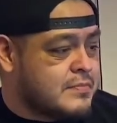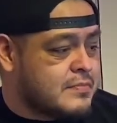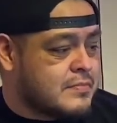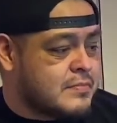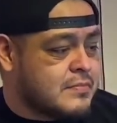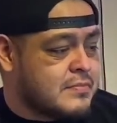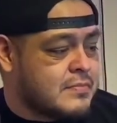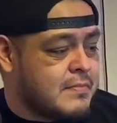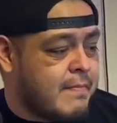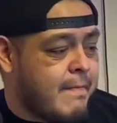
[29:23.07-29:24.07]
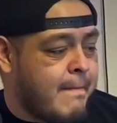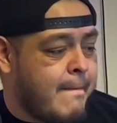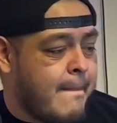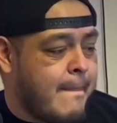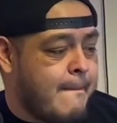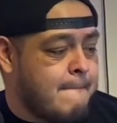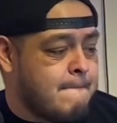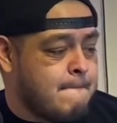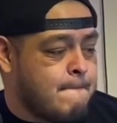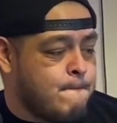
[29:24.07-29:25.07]

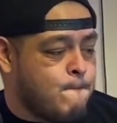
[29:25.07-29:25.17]
(silence)